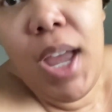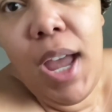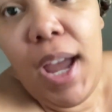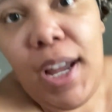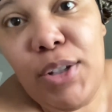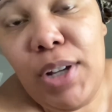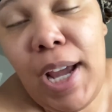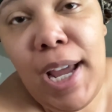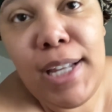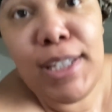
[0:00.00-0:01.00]
All right, you
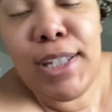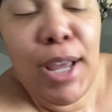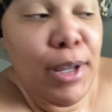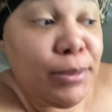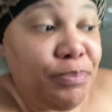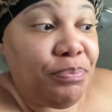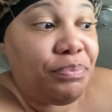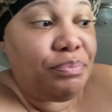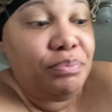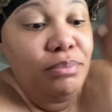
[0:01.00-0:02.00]
guys. So
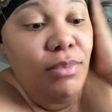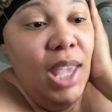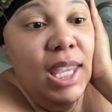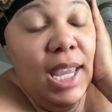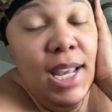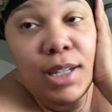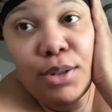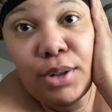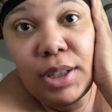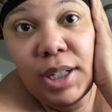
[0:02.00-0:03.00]
it's
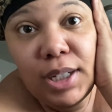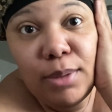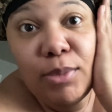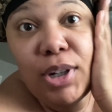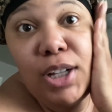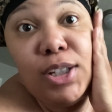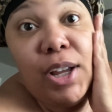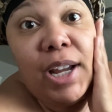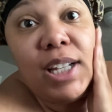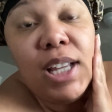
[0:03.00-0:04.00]
early in the morning, so
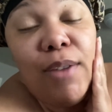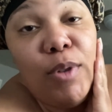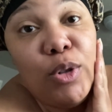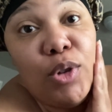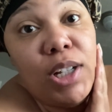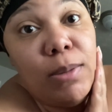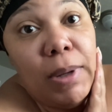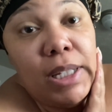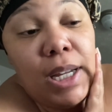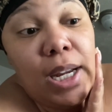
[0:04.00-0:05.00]
I guess I have no choice
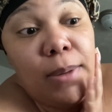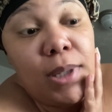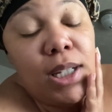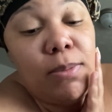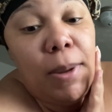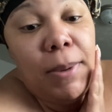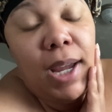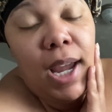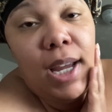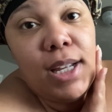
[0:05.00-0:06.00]
but to get up since baby
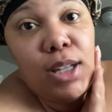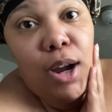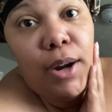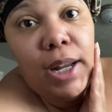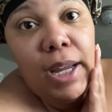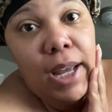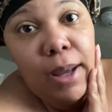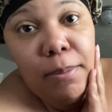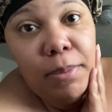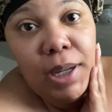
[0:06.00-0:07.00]
K is already
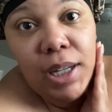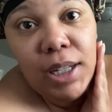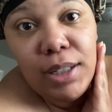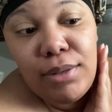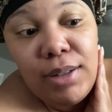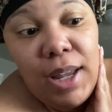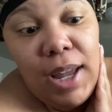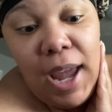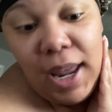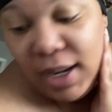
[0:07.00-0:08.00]
up and
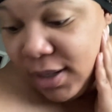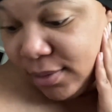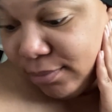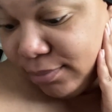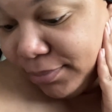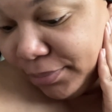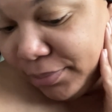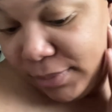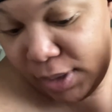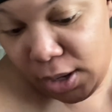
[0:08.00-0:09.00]
at it,
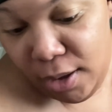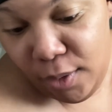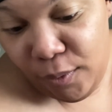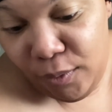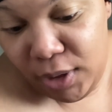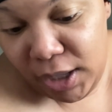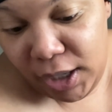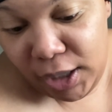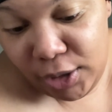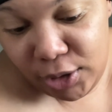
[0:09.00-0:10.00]
full of
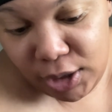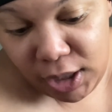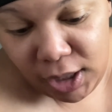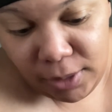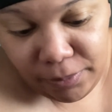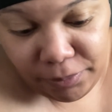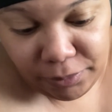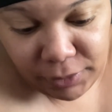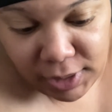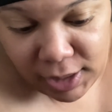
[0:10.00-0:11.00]
energy.
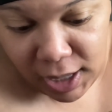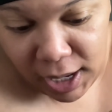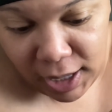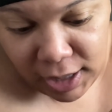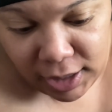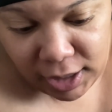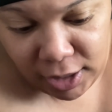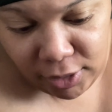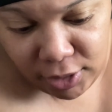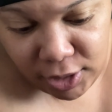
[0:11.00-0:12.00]
Say I got the
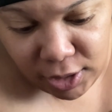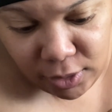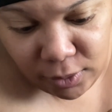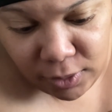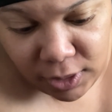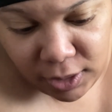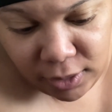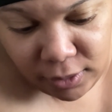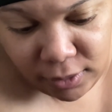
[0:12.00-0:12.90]
energy going.